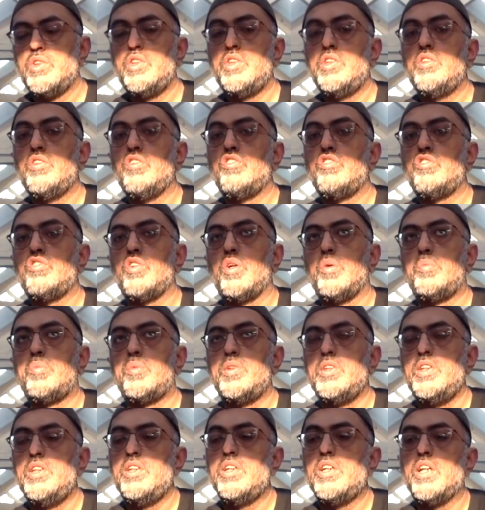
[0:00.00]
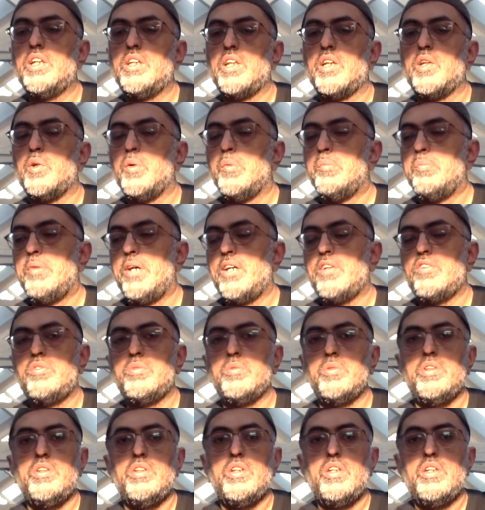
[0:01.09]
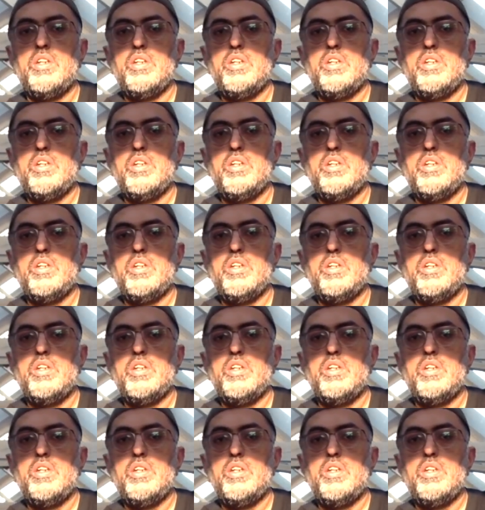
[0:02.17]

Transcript: just stop reading and then come back to it